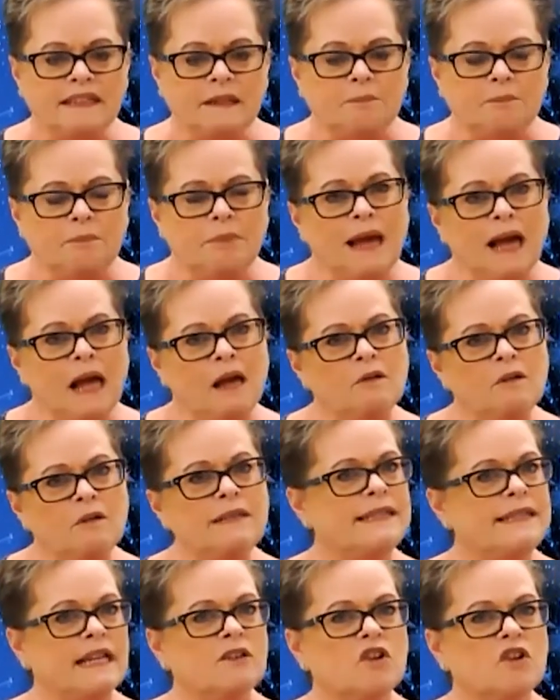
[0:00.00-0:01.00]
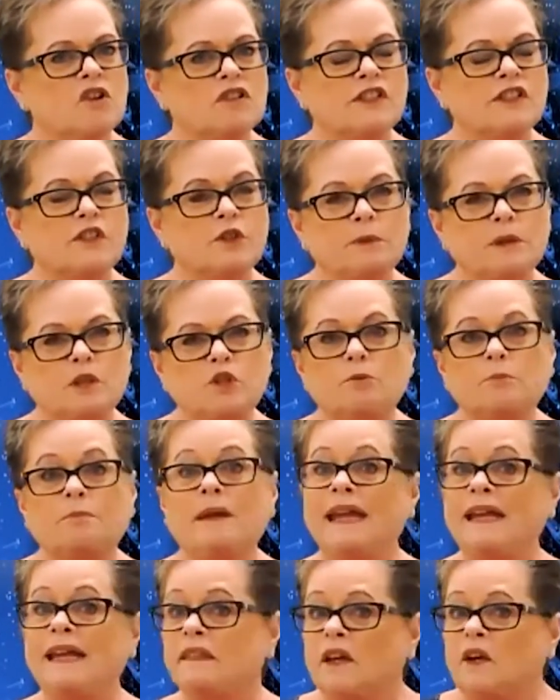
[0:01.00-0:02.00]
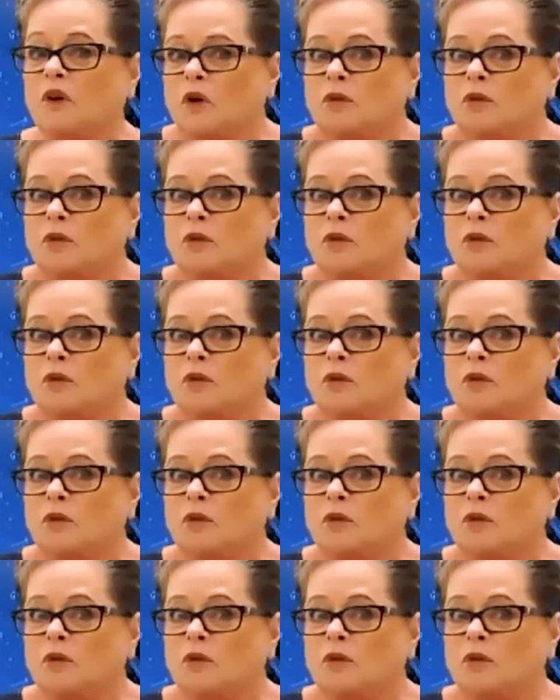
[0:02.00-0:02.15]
empowers that consumer to make their